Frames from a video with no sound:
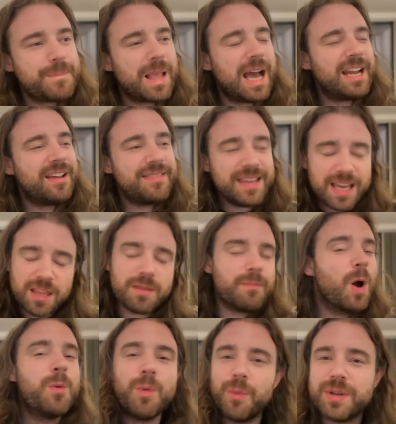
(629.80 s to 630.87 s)
And I think at the
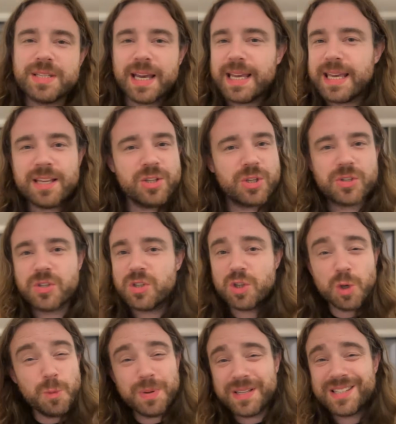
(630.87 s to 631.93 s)
moment we're taking just
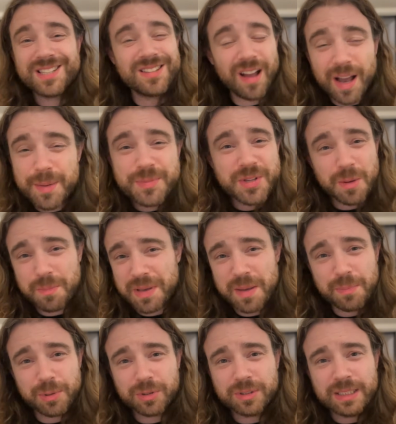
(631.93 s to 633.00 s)
stupid snipes at
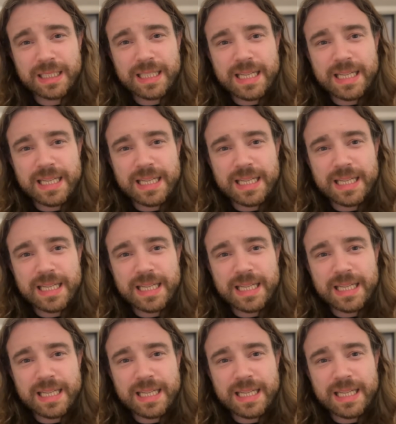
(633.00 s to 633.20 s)
people.